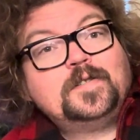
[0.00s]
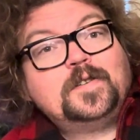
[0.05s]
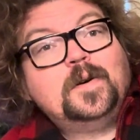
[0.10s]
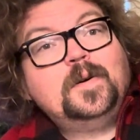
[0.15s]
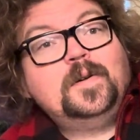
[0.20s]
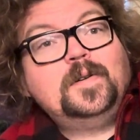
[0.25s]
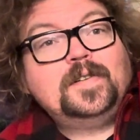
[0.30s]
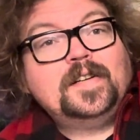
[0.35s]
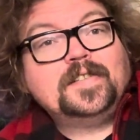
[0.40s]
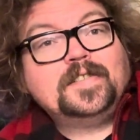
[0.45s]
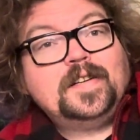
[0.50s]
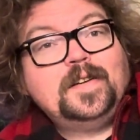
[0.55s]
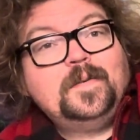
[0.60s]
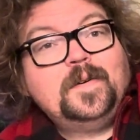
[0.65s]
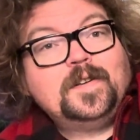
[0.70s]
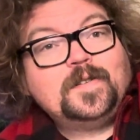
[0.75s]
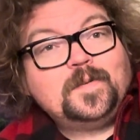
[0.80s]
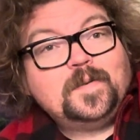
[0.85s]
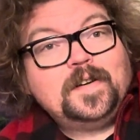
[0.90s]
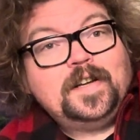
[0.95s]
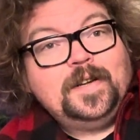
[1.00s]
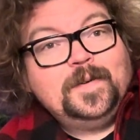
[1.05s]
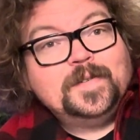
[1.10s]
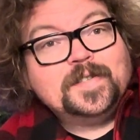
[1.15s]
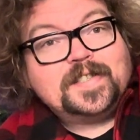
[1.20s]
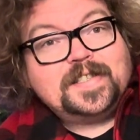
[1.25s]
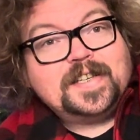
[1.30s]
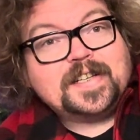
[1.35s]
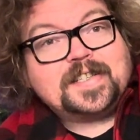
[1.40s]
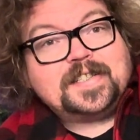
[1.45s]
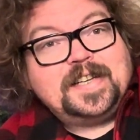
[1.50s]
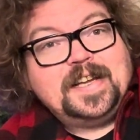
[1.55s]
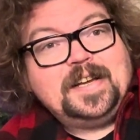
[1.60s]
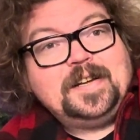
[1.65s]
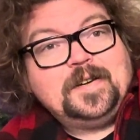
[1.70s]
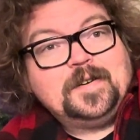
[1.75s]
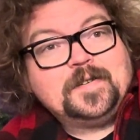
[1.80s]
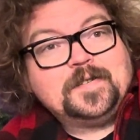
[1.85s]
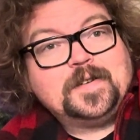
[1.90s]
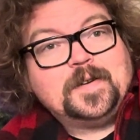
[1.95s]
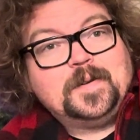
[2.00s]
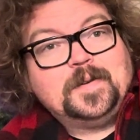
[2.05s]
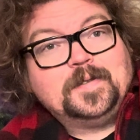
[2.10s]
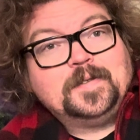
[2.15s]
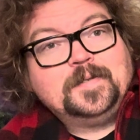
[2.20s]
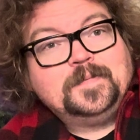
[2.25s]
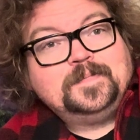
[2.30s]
old as he was when he was 16 years old.